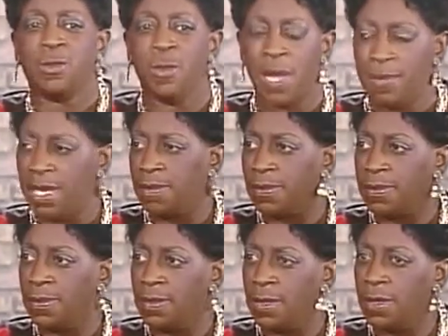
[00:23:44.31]
women,
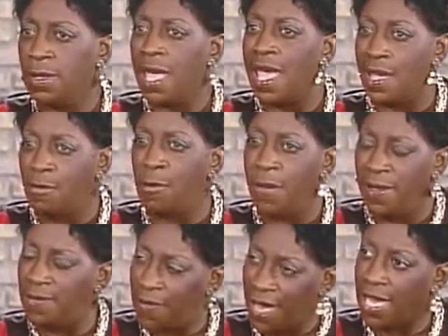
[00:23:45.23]
have
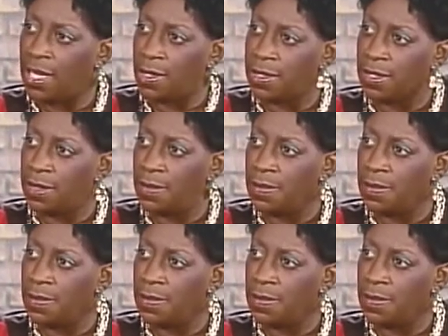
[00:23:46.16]
we failed?